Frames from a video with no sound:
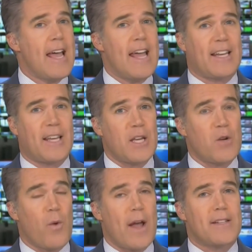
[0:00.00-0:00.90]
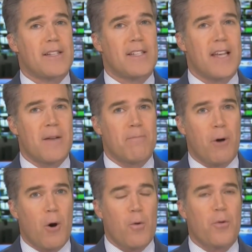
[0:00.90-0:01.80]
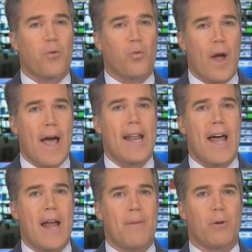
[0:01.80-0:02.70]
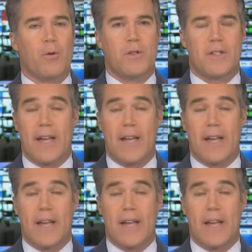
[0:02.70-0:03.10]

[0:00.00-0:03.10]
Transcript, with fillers: in key races in both red and blue